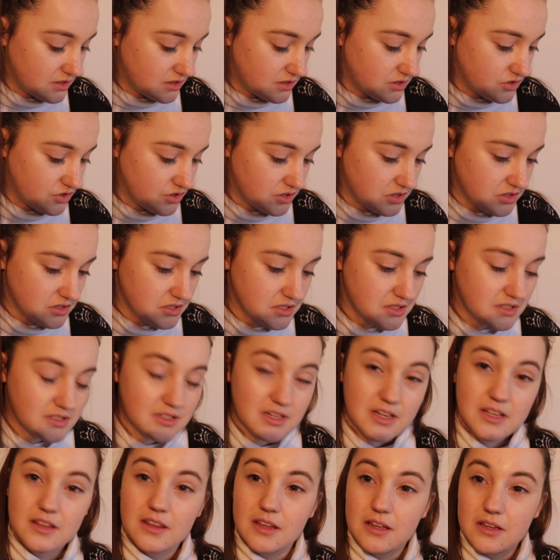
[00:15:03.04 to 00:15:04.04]
Just to
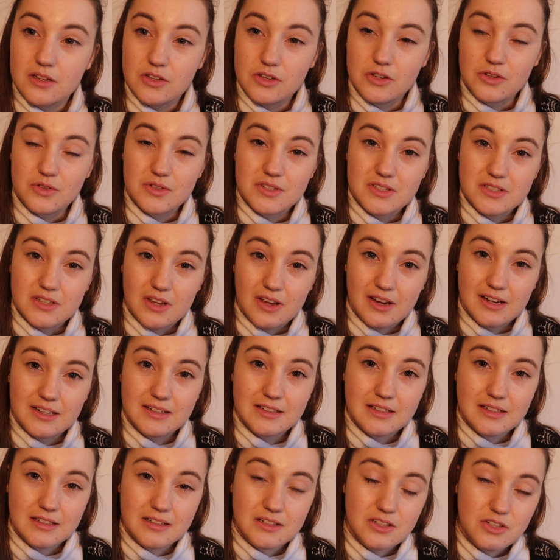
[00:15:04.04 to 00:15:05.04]
say that you sign
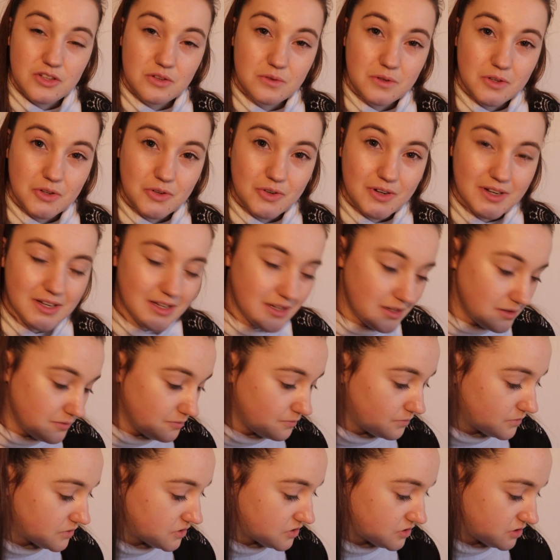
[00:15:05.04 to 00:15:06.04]
and you agree,
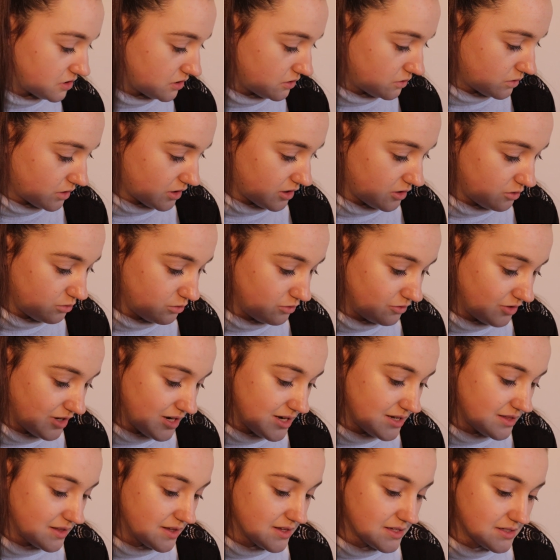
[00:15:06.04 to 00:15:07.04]
so I will
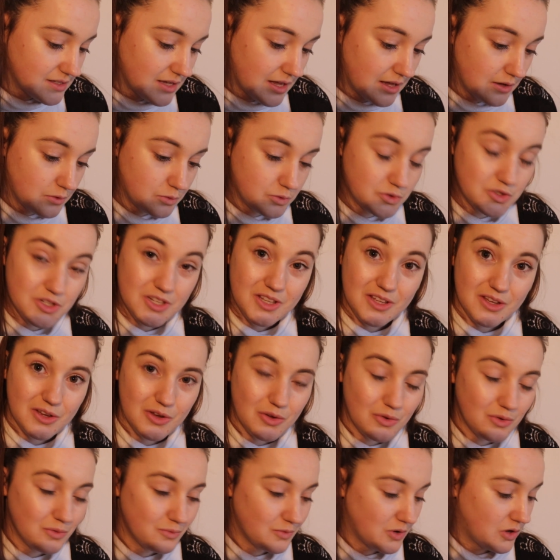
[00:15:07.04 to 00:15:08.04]
read this out to
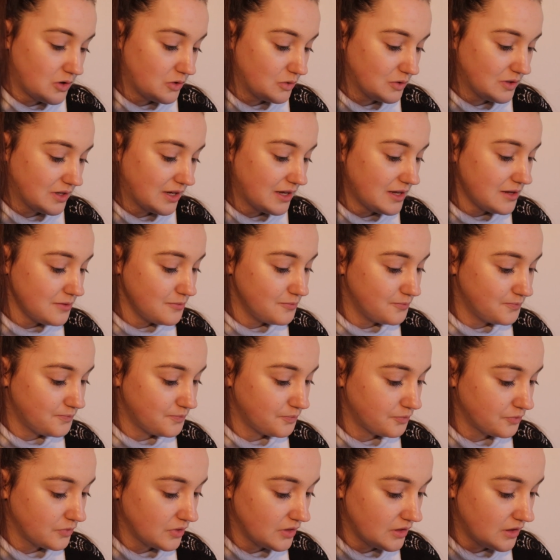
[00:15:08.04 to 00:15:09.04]
you, okay?
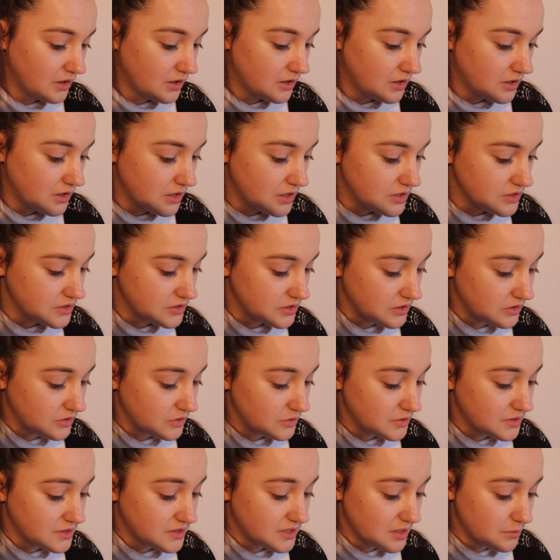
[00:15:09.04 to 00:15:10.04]
So,
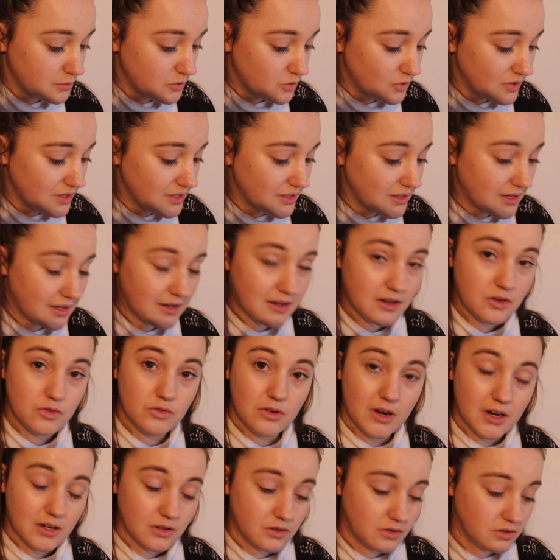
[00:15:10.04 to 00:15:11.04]
summary care
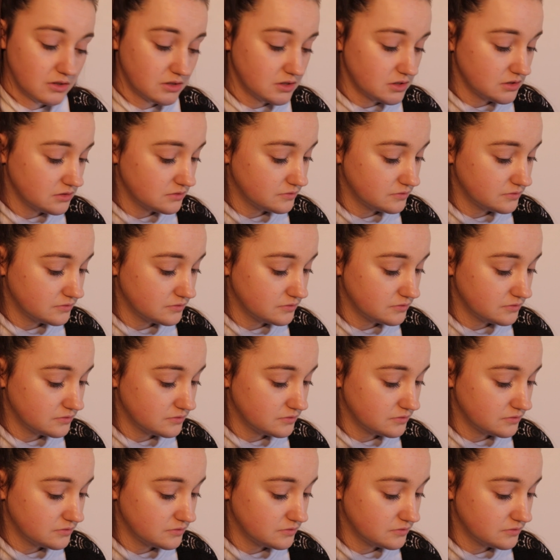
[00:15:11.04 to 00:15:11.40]
record.